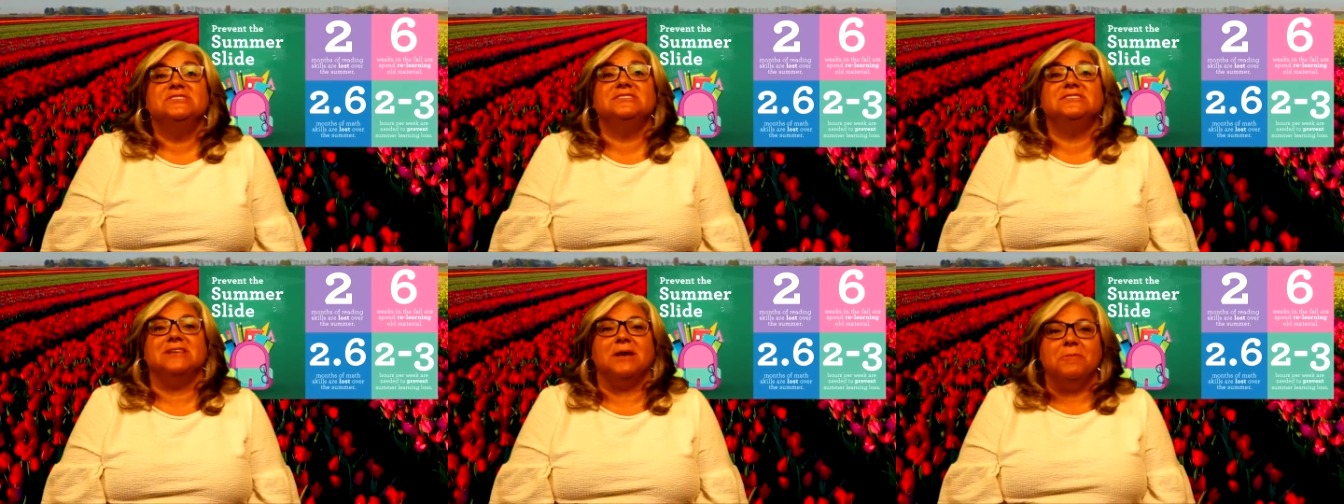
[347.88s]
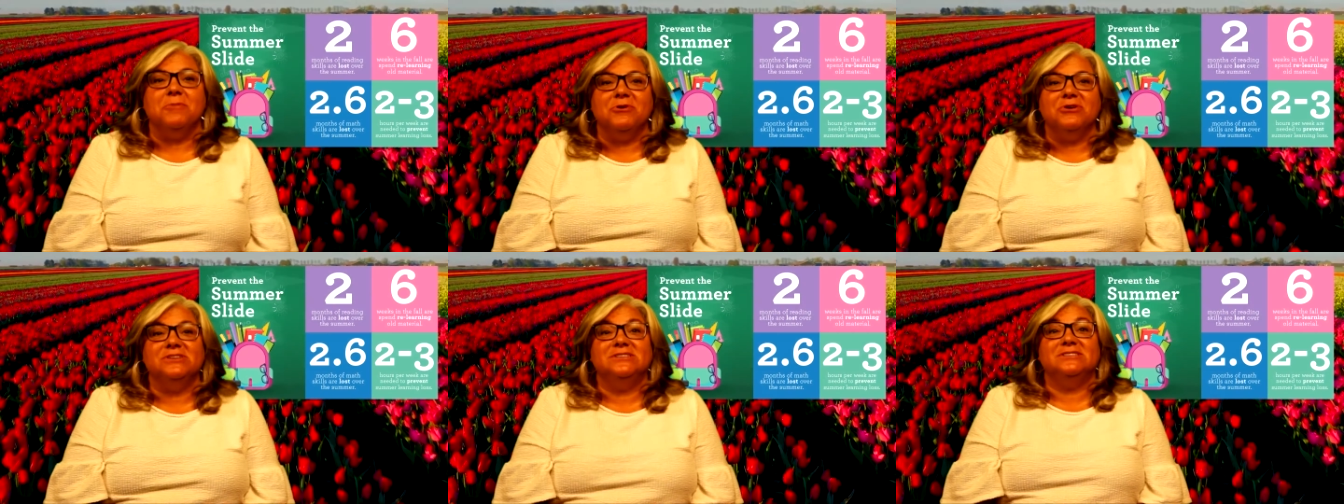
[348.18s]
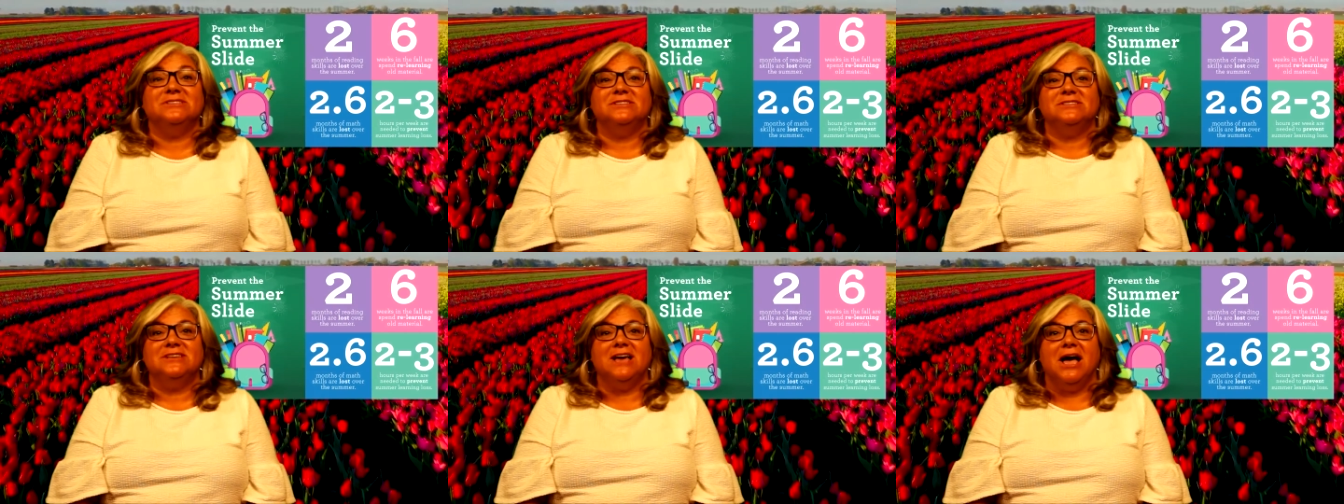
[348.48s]
summer
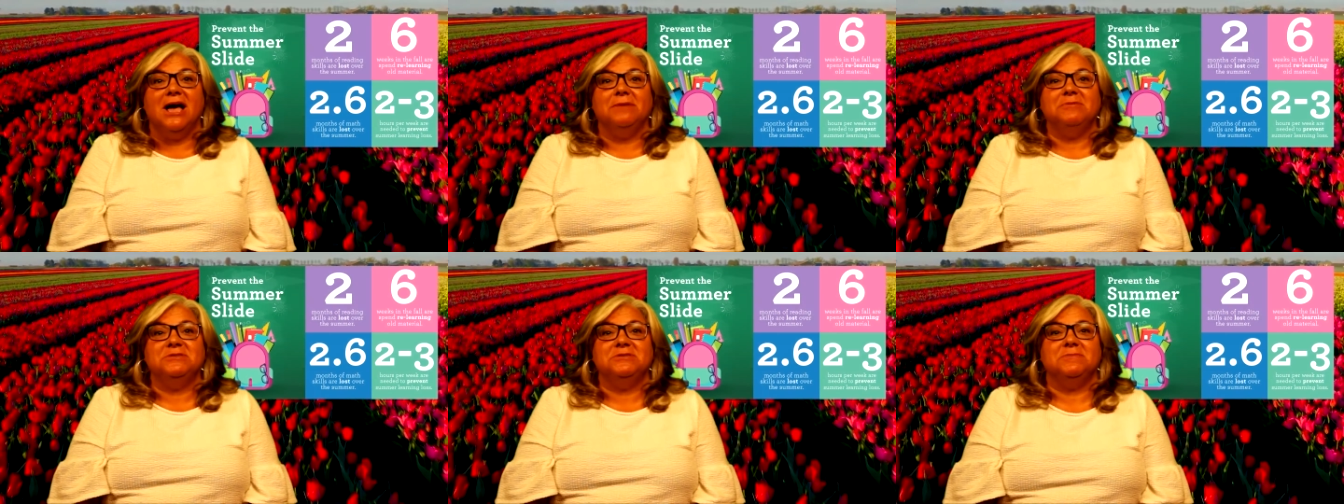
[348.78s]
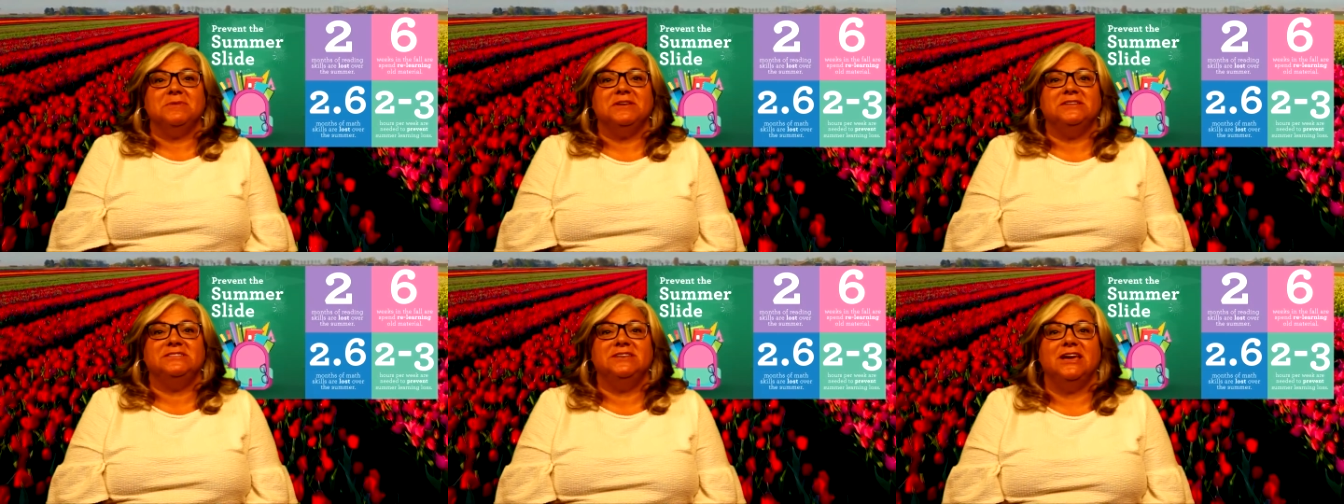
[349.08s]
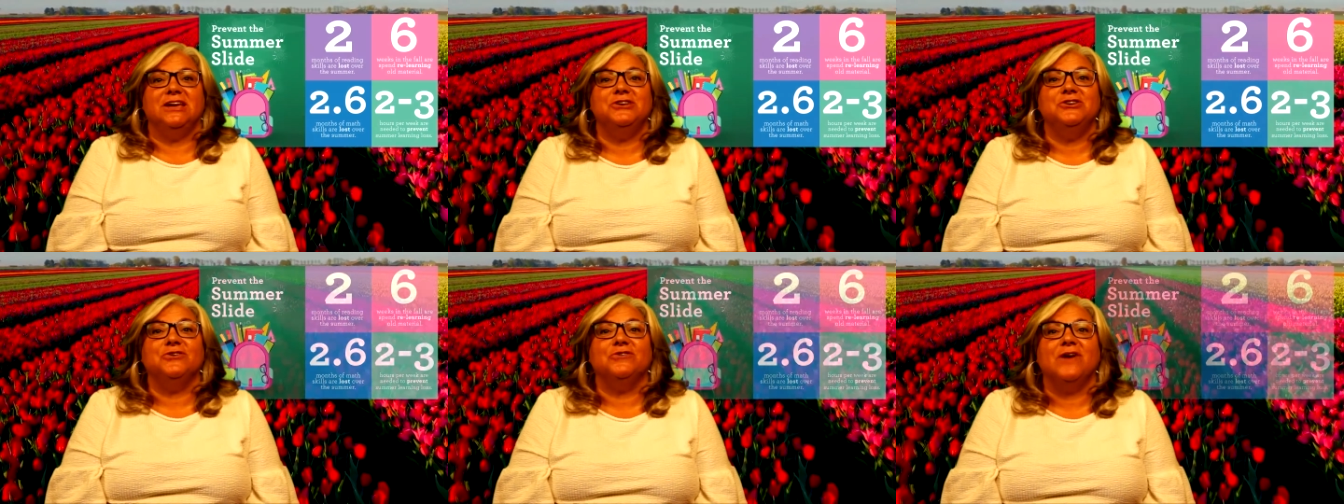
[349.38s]
is the time to
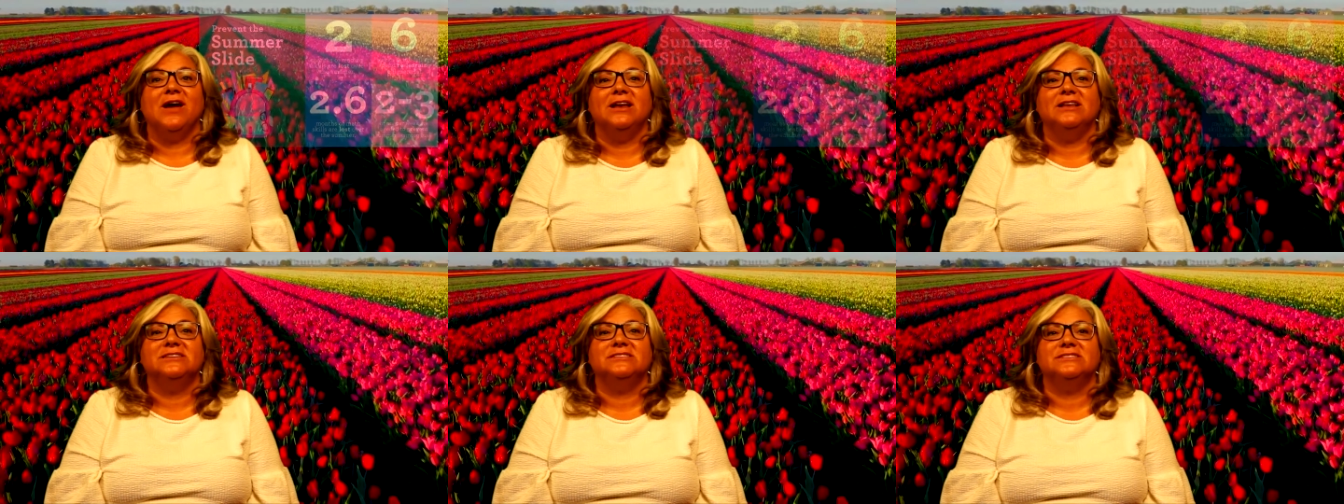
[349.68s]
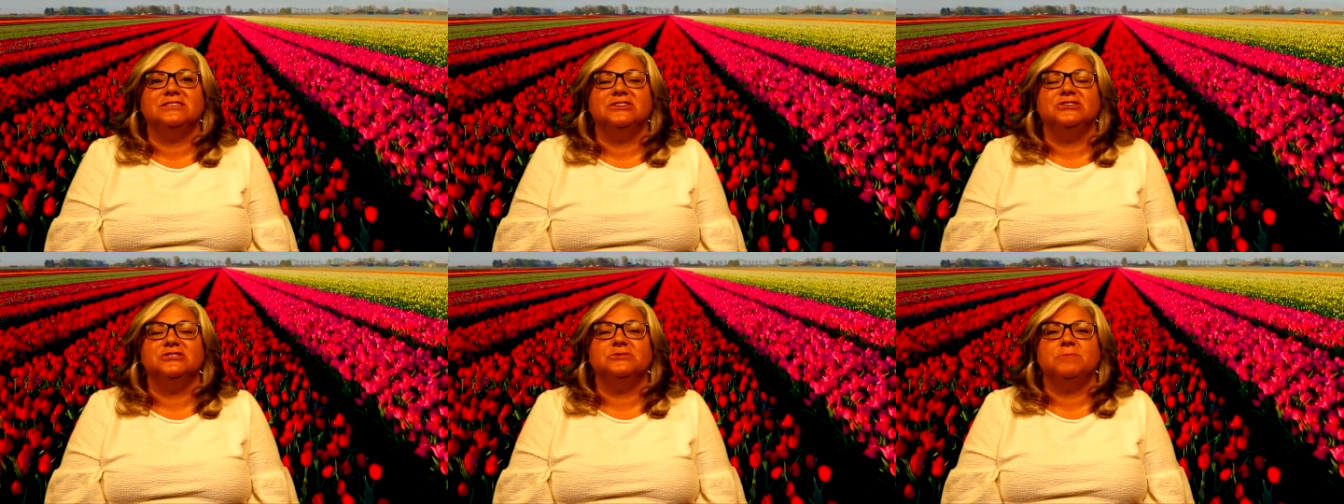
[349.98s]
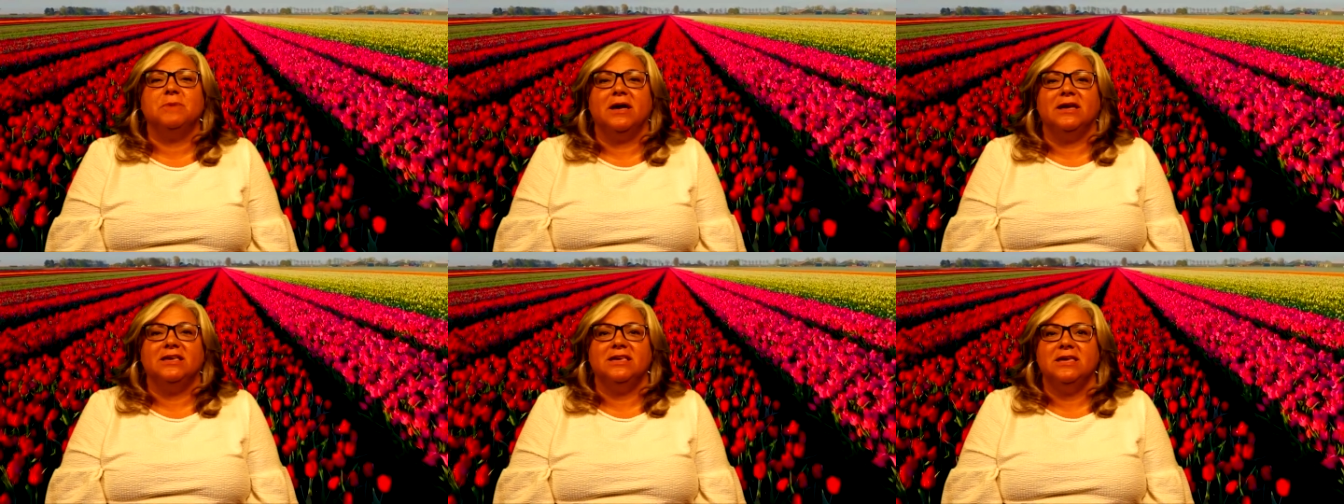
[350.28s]
maintain your writing skills
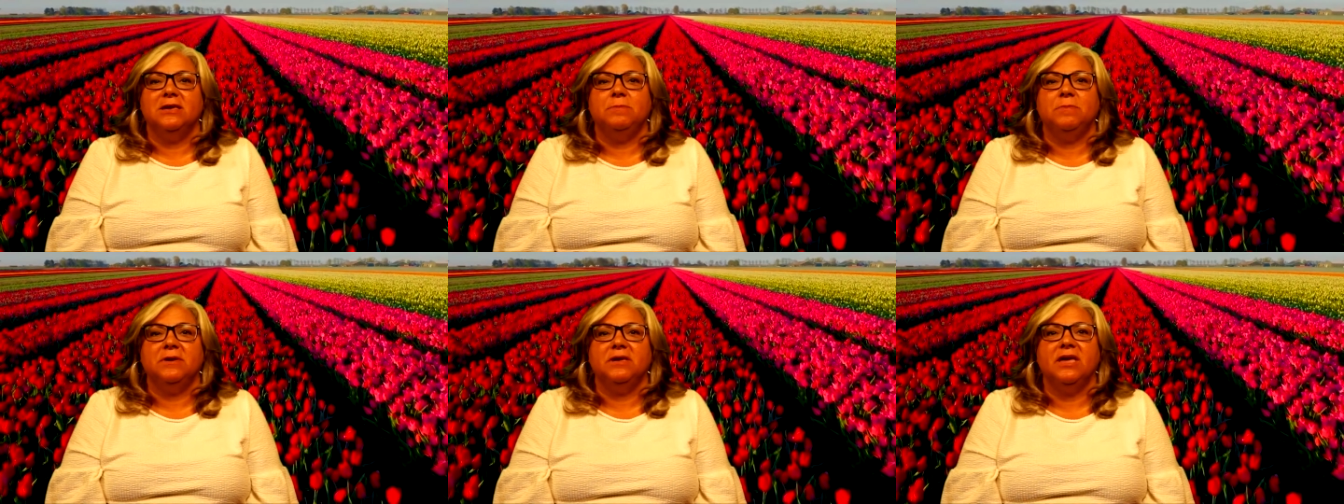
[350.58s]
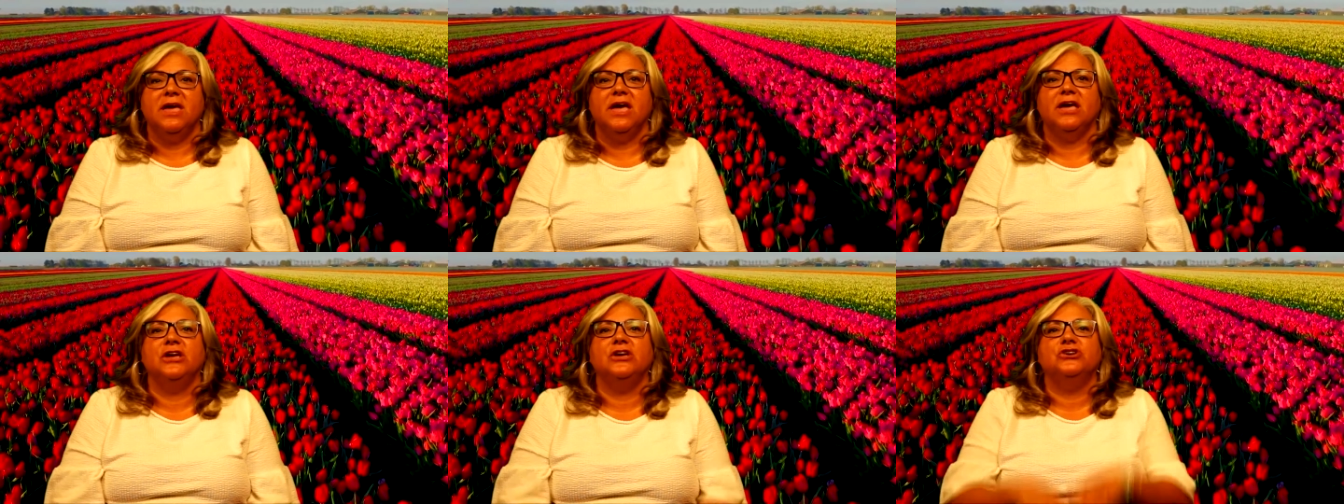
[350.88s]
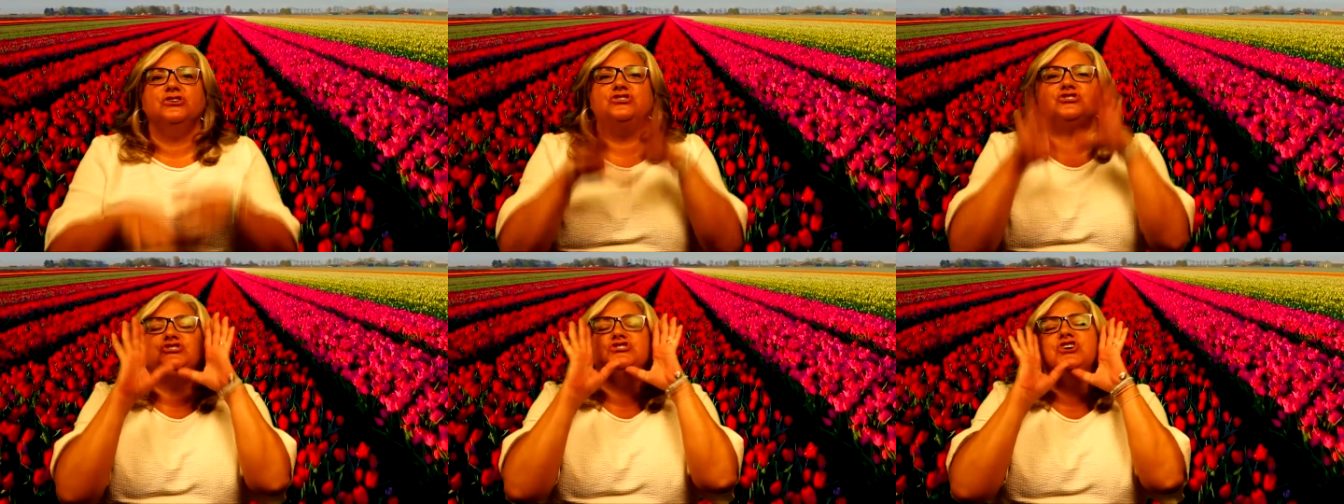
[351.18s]
by keeping
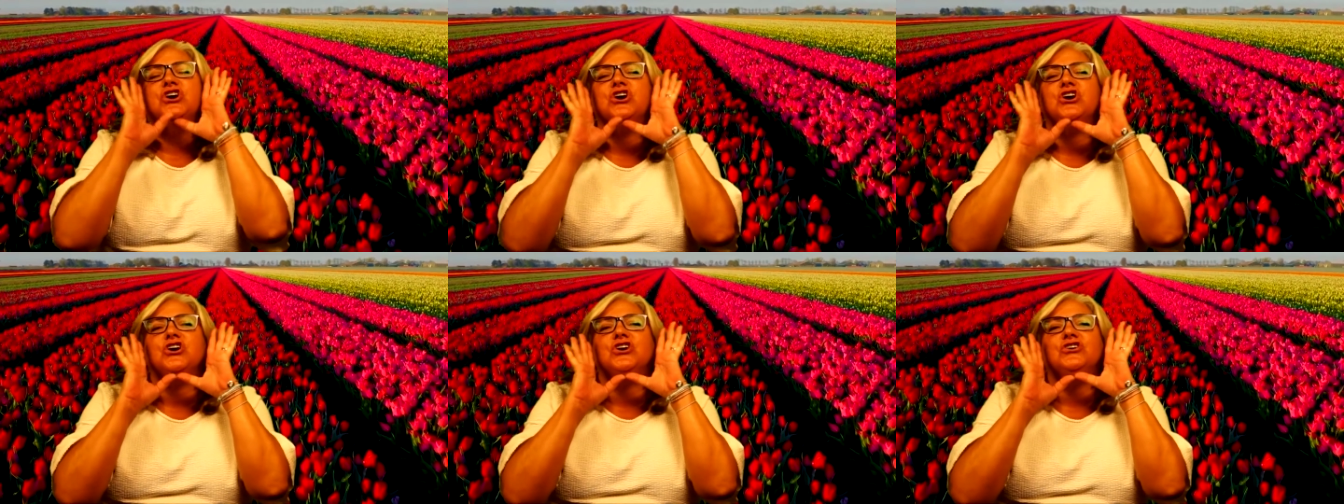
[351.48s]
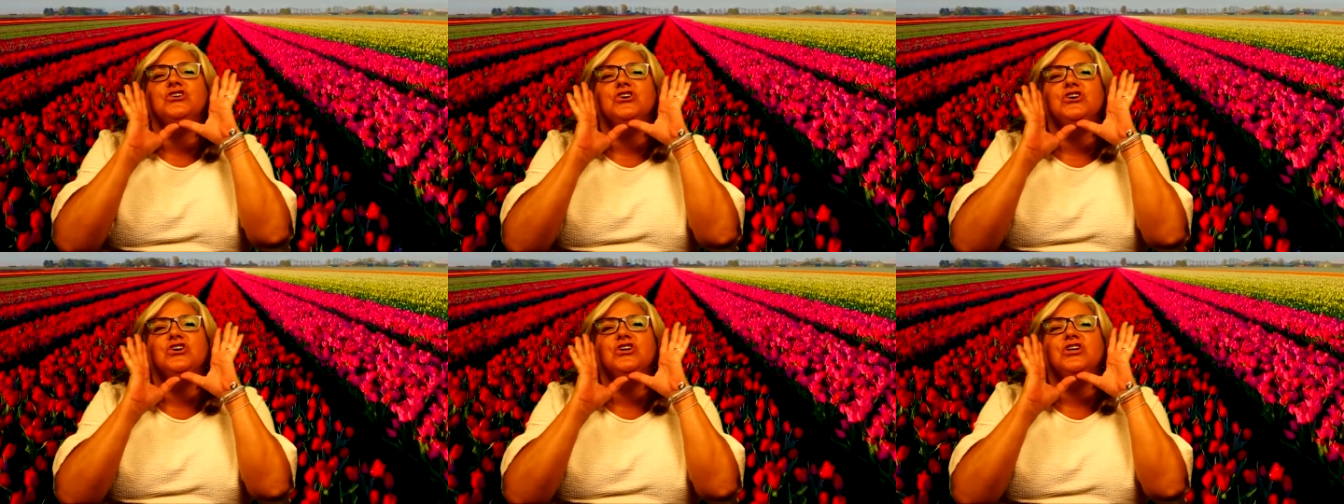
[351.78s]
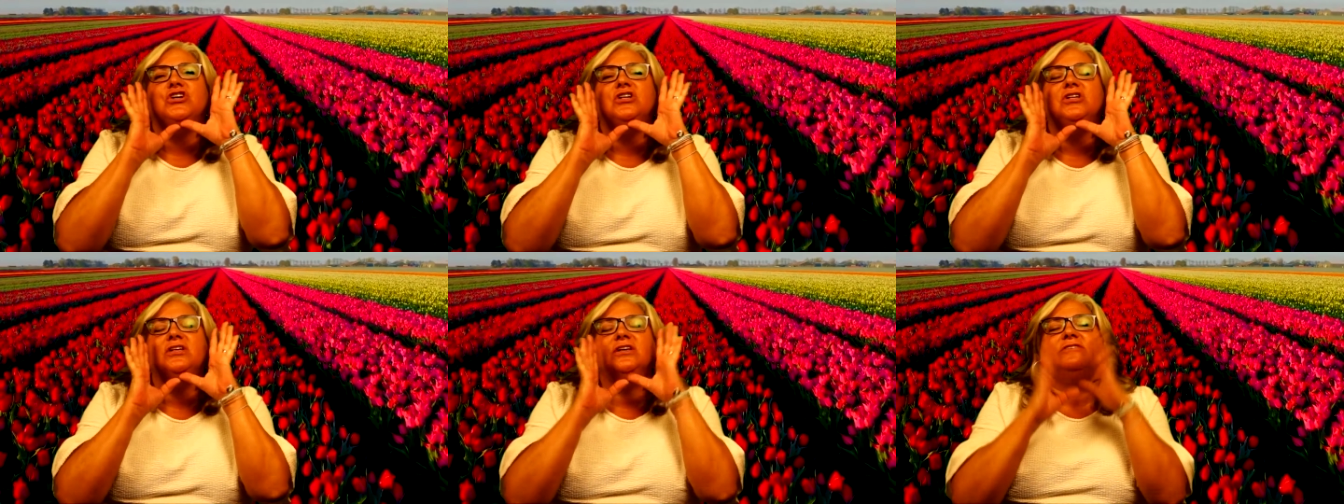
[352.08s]
a
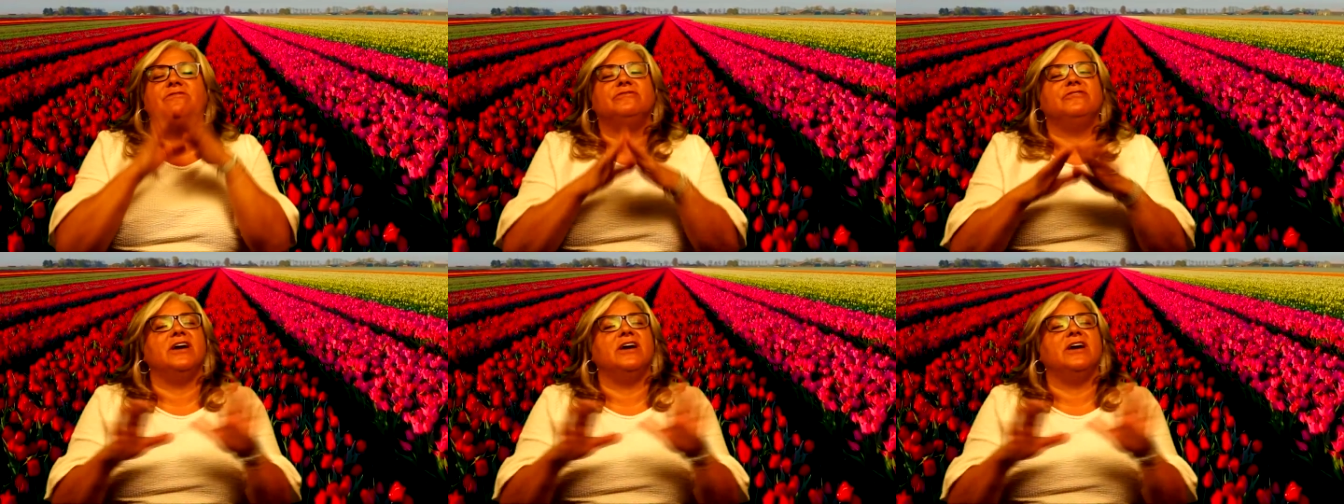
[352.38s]
journal.